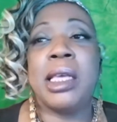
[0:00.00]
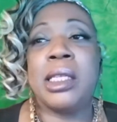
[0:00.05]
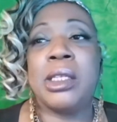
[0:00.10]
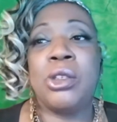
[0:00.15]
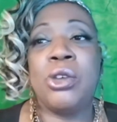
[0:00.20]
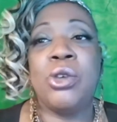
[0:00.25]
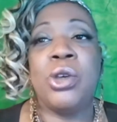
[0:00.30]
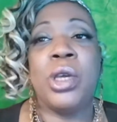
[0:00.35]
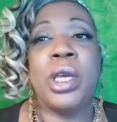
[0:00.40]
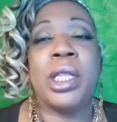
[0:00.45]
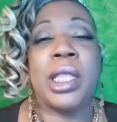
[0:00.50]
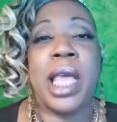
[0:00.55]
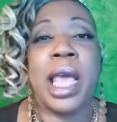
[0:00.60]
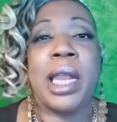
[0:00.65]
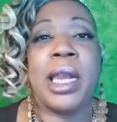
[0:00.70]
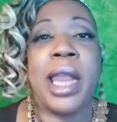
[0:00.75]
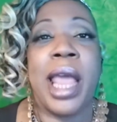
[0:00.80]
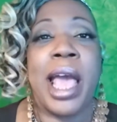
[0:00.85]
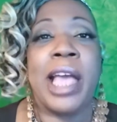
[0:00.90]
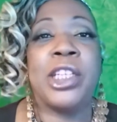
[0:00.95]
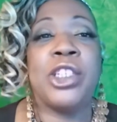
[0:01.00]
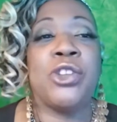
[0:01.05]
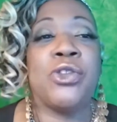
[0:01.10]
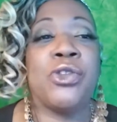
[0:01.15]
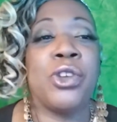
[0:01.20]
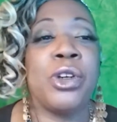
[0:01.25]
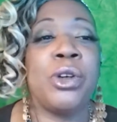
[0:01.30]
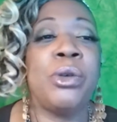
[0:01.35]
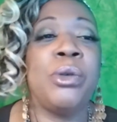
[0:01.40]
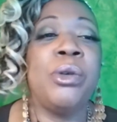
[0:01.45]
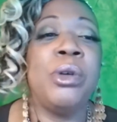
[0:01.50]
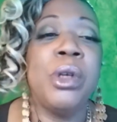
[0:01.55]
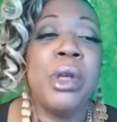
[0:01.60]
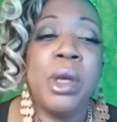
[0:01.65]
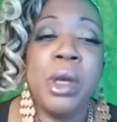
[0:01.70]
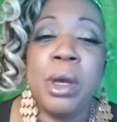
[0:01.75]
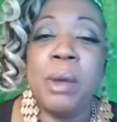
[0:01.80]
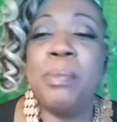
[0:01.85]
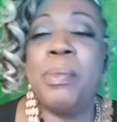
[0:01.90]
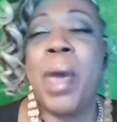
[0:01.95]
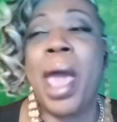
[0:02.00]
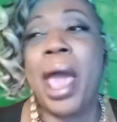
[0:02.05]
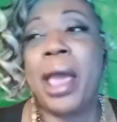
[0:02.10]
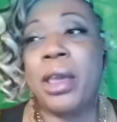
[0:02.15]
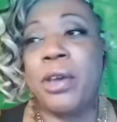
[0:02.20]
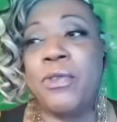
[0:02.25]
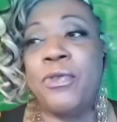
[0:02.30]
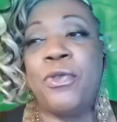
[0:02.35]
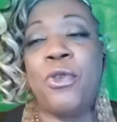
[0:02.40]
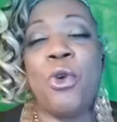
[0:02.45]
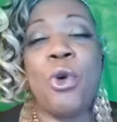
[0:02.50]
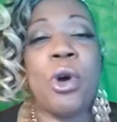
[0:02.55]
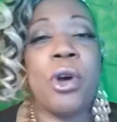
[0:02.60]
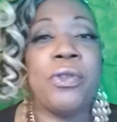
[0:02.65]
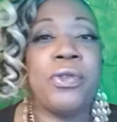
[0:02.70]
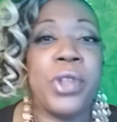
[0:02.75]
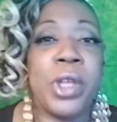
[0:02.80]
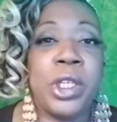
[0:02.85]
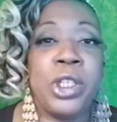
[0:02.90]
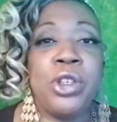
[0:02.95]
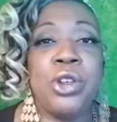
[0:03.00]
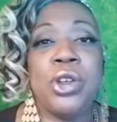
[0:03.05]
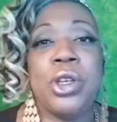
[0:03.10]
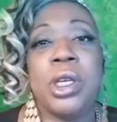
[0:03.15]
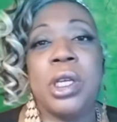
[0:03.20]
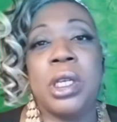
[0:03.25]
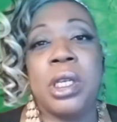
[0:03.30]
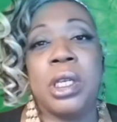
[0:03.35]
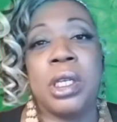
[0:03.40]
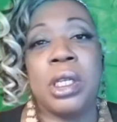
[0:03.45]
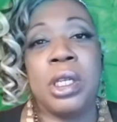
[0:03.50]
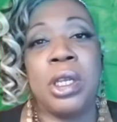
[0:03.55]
you get that natural back and forth that you can,